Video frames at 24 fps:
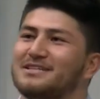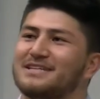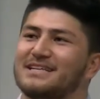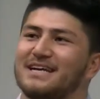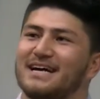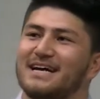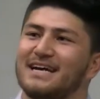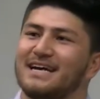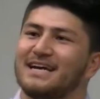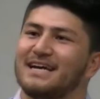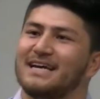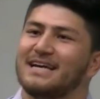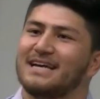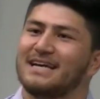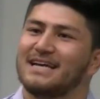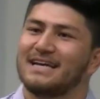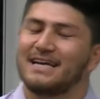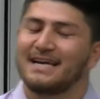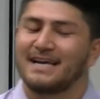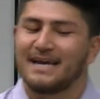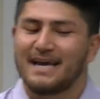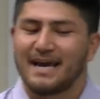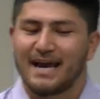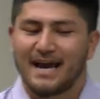today.
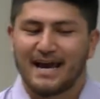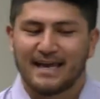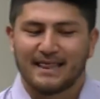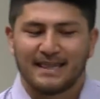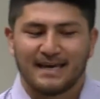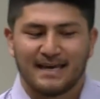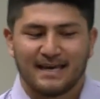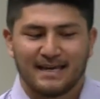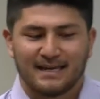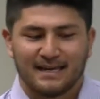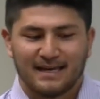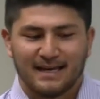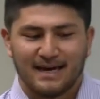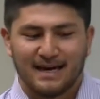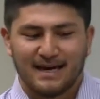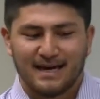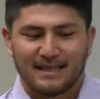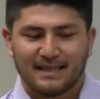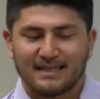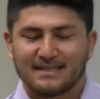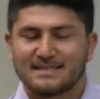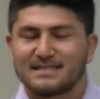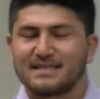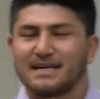And then
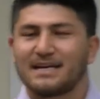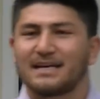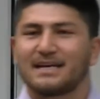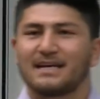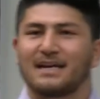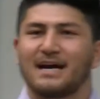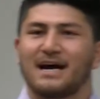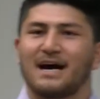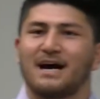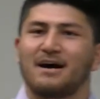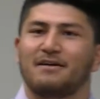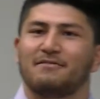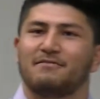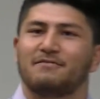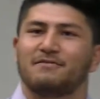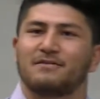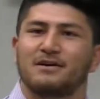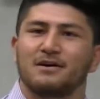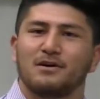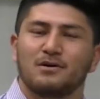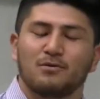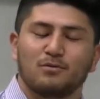the second half